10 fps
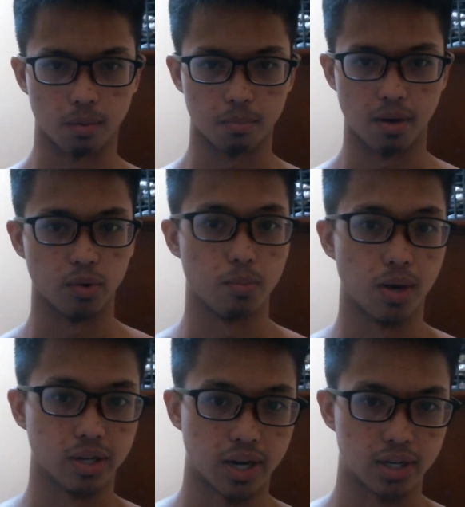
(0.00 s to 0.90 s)

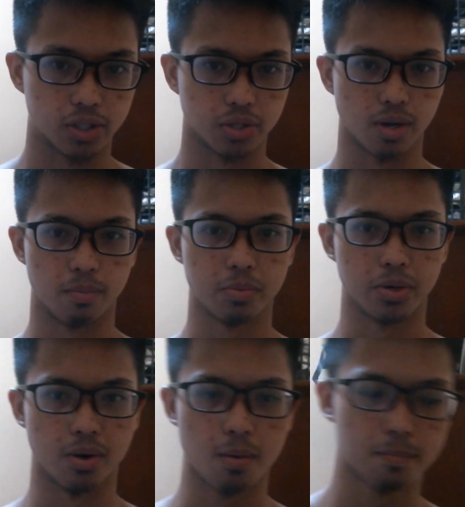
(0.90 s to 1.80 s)
everybody catches up, you
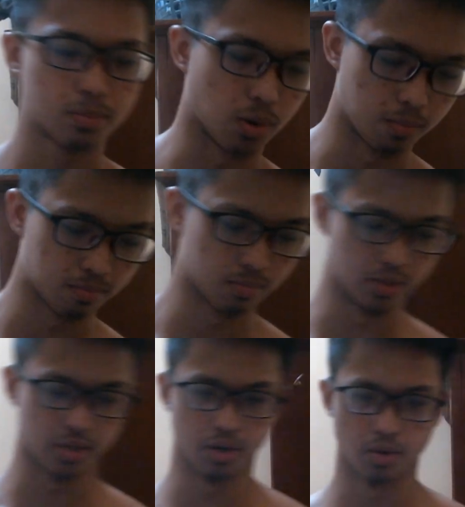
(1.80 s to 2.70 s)
know? So let's
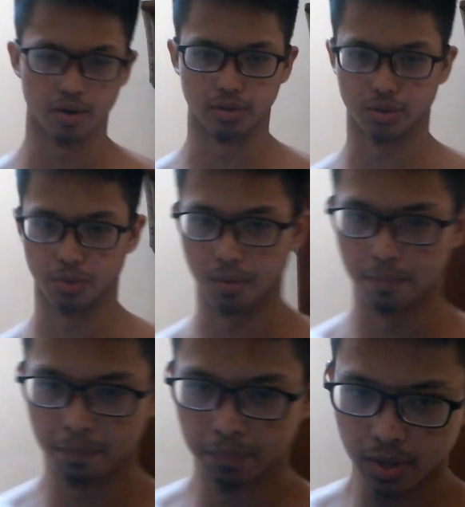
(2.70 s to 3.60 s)
get right into it.
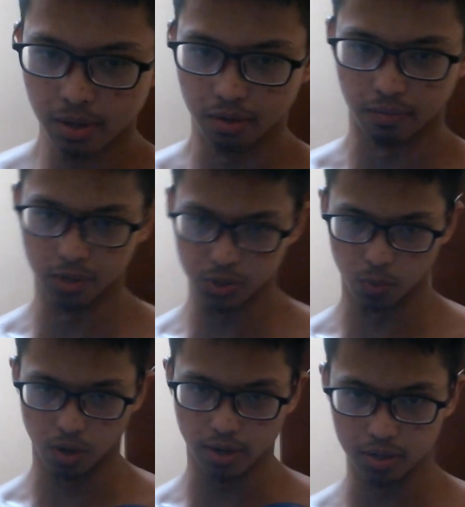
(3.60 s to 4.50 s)
The first
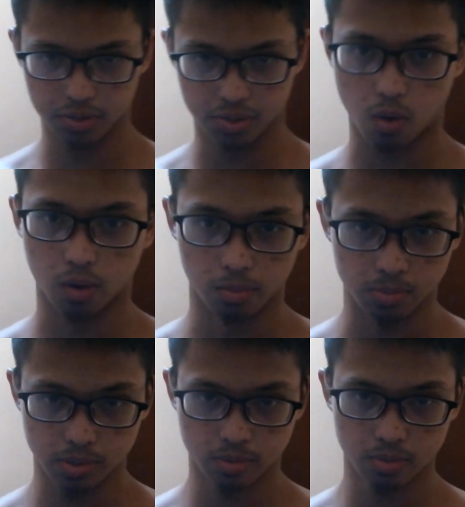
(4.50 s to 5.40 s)
one is the
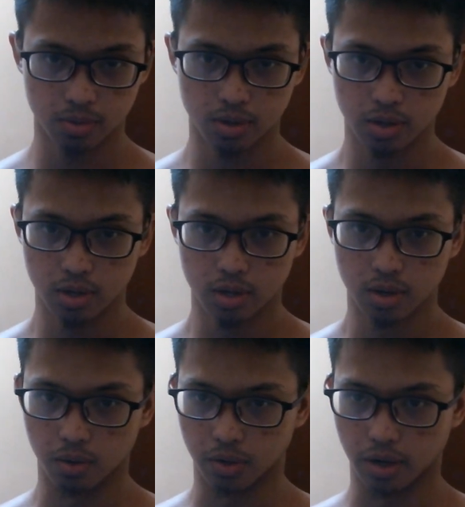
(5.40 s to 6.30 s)
arms.
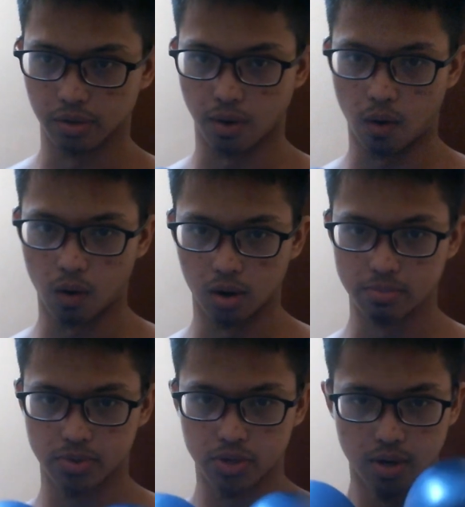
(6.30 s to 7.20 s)
Okay, the
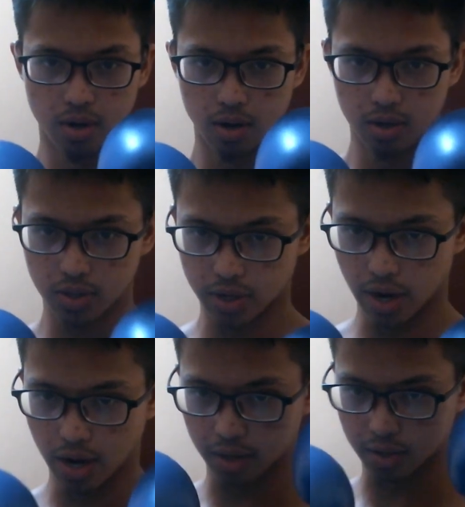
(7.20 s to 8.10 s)
arms
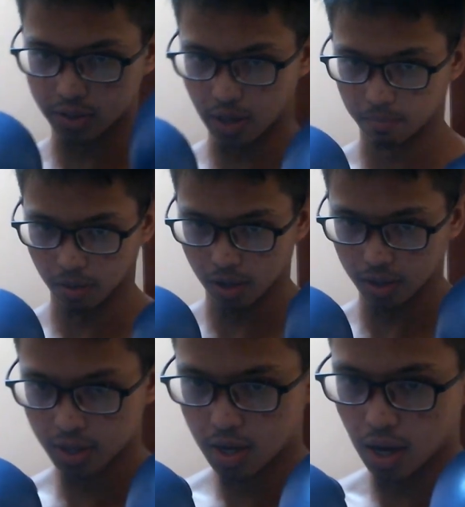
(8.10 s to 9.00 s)
stay at the same
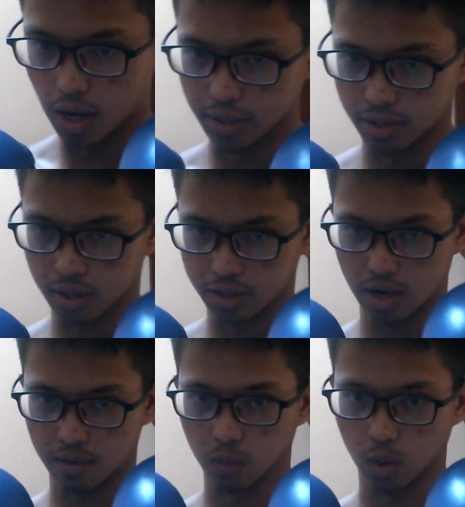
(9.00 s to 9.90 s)
place and it doesn't
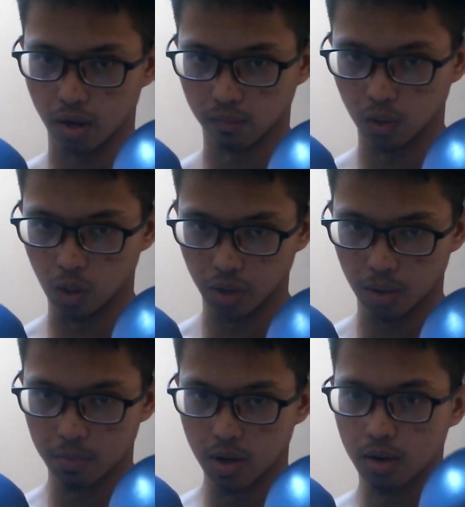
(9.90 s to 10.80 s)
have a lot of load
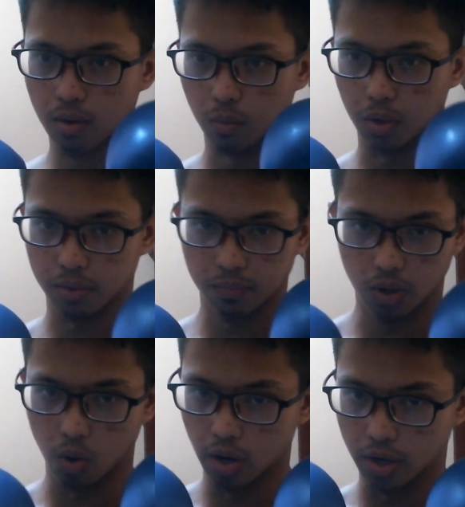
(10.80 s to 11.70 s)
up. What
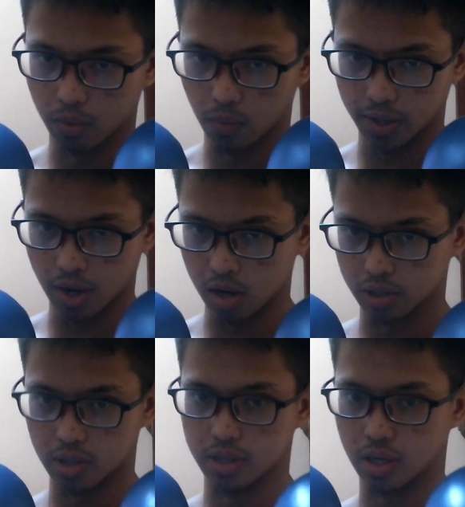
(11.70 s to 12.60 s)
Naoya Inoue does
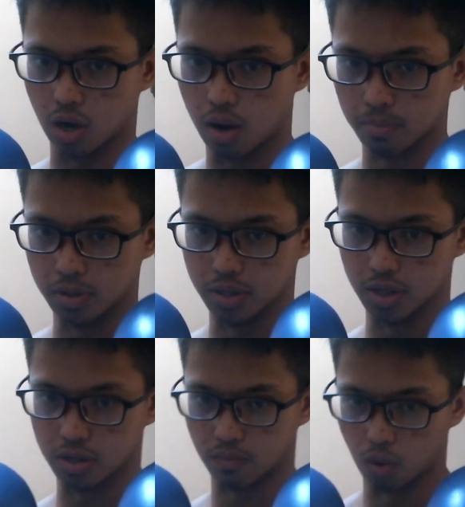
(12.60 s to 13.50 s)
is he
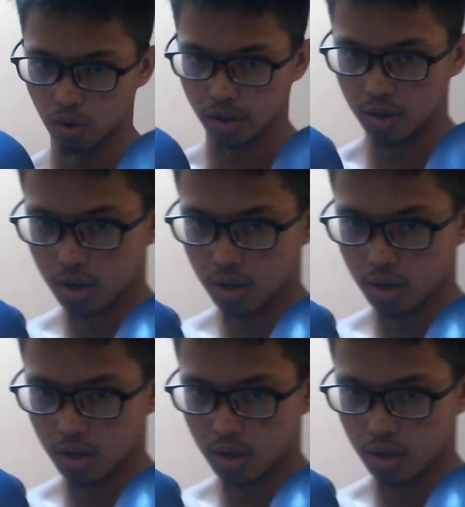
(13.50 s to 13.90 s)
compensates for it